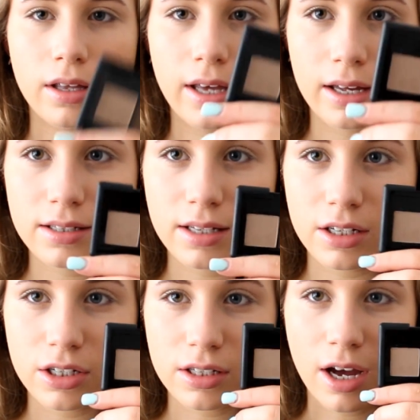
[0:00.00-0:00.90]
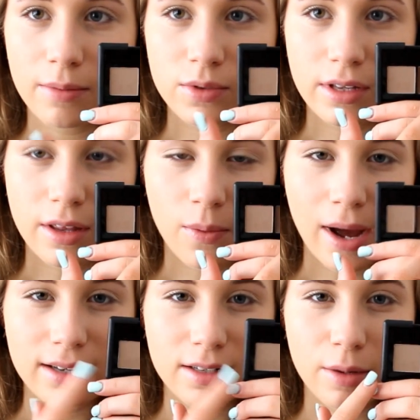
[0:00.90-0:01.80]
yes, it just comes with a
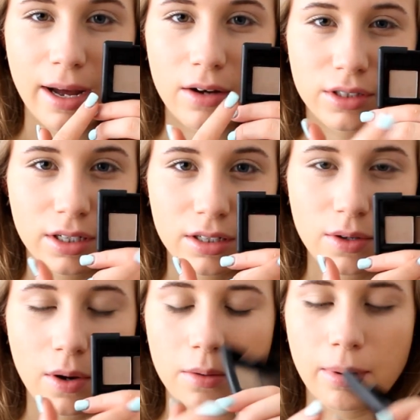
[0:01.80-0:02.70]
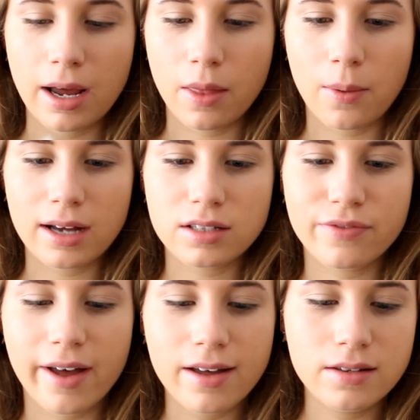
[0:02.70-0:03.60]
wax and a powder, so I'll apply the wax
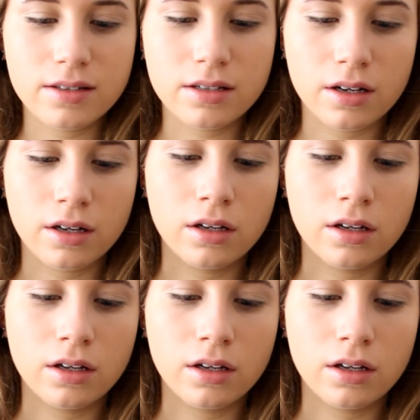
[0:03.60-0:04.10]
first.